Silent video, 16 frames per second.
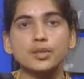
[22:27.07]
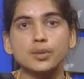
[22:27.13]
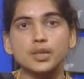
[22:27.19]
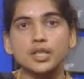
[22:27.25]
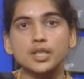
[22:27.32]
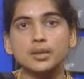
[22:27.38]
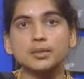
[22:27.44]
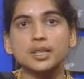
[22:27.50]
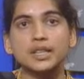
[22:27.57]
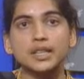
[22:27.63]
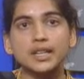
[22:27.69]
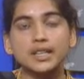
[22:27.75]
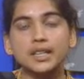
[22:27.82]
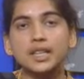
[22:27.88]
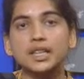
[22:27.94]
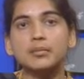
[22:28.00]
storage of the
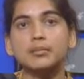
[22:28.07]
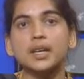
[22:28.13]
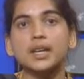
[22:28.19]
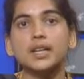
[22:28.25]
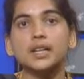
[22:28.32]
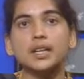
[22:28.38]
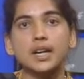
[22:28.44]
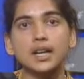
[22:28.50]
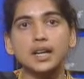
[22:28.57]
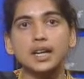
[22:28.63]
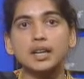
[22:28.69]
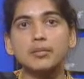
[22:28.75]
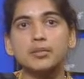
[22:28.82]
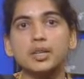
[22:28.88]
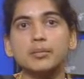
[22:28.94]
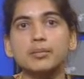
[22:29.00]
detained meat,
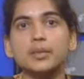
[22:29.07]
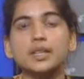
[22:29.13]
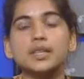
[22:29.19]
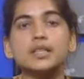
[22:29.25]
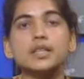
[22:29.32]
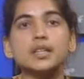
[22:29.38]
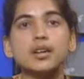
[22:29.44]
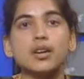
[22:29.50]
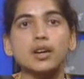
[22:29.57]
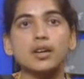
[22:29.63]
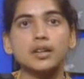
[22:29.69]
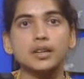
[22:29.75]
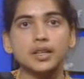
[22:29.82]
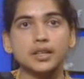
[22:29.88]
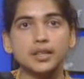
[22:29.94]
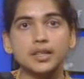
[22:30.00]
condemned meat,
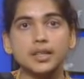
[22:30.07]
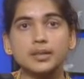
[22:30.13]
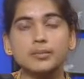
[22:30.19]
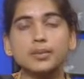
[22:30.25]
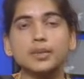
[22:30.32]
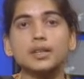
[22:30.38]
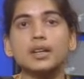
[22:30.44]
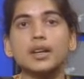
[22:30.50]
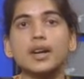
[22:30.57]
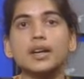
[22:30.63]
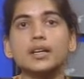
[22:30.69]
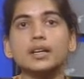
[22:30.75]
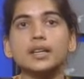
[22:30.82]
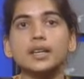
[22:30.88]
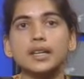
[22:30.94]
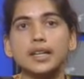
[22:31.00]
edible
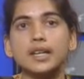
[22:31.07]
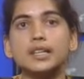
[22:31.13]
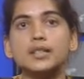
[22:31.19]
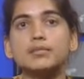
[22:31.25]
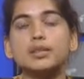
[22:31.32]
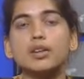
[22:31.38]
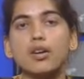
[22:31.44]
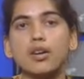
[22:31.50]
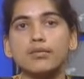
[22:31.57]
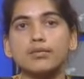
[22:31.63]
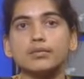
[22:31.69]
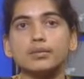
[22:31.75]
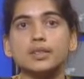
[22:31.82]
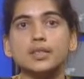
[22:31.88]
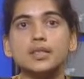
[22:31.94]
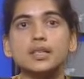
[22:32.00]
and inedible
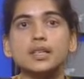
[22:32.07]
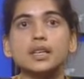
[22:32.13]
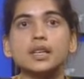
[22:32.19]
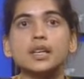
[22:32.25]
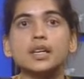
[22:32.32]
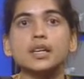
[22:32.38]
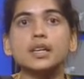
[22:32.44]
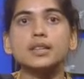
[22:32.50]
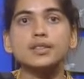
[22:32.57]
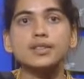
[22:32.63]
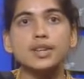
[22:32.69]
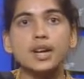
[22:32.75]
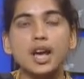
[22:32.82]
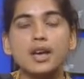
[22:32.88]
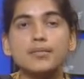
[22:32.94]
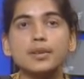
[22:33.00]
offals, the
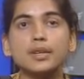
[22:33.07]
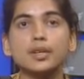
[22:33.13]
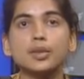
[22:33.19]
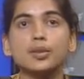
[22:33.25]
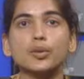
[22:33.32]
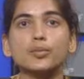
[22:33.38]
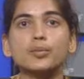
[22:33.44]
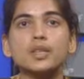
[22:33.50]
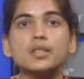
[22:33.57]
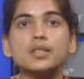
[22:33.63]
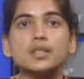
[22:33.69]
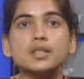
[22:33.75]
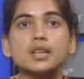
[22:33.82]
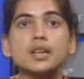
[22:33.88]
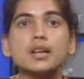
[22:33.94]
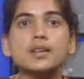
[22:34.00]
tripping room, the
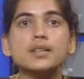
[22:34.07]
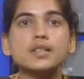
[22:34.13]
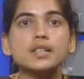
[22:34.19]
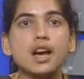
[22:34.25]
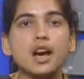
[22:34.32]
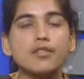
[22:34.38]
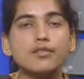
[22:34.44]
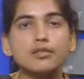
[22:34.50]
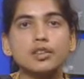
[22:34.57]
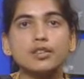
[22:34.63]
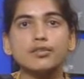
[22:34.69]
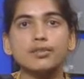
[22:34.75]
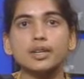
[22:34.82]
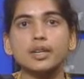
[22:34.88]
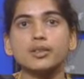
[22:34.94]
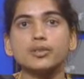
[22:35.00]
staff
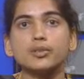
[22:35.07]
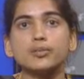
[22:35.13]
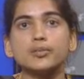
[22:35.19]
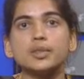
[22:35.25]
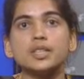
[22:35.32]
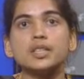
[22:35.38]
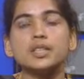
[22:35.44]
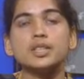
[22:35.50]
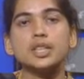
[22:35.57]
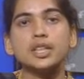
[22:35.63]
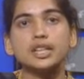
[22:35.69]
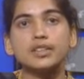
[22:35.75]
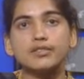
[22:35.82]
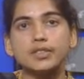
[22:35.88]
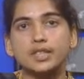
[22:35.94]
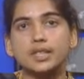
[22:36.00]
welfare room, the
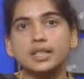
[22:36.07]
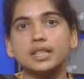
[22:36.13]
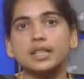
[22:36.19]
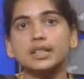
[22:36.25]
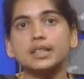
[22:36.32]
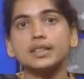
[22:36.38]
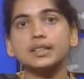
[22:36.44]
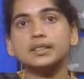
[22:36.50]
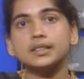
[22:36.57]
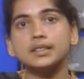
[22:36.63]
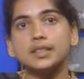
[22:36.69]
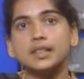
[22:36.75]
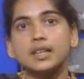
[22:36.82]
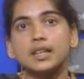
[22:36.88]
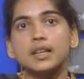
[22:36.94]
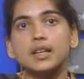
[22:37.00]
chilling facilities
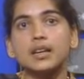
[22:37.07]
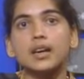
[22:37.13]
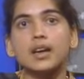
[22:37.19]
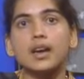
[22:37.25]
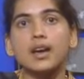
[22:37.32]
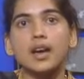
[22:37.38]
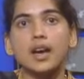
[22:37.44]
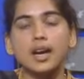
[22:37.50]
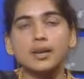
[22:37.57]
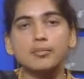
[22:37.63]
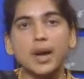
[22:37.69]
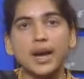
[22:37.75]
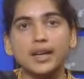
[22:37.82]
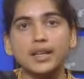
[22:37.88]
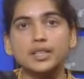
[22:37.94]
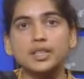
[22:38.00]
and
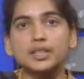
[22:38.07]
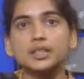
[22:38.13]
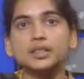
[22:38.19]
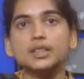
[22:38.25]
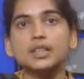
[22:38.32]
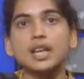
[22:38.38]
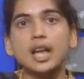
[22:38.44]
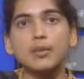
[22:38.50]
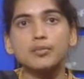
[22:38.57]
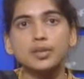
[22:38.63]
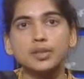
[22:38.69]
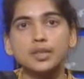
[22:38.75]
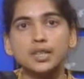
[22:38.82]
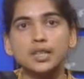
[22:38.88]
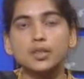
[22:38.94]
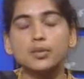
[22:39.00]
packaging, the
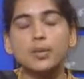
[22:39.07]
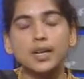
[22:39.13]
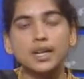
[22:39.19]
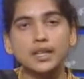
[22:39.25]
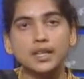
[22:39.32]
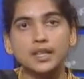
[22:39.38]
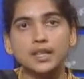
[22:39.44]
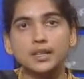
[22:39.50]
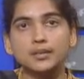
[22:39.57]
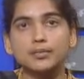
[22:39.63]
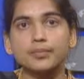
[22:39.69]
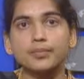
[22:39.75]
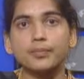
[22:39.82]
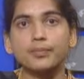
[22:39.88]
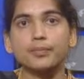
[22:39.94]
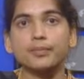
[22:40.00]
laboratory, quality
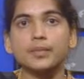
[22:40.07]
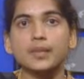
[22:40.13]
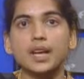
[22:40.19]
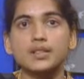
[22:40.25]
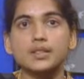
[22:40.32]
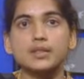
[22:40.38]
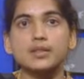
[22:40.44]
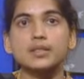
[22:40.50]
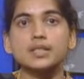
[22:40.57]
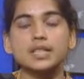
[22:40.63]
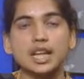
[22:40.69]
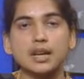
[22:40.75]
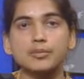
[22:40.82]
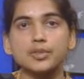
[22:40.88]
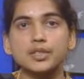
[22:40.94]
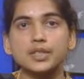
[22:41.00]
assurance
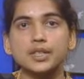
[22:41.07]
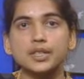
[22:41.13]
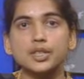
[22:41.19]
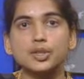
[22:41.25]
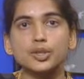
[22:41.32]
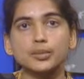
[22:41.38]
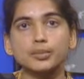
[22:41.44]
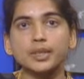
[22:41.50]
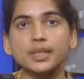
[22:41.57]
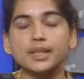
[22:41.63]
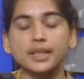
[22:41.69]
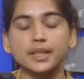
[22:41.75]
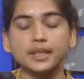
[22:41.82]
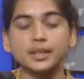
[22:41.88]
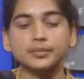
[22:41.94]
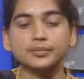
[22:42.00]
laboratory should be
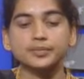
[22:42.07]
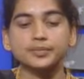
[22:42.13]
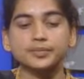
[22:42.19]
there.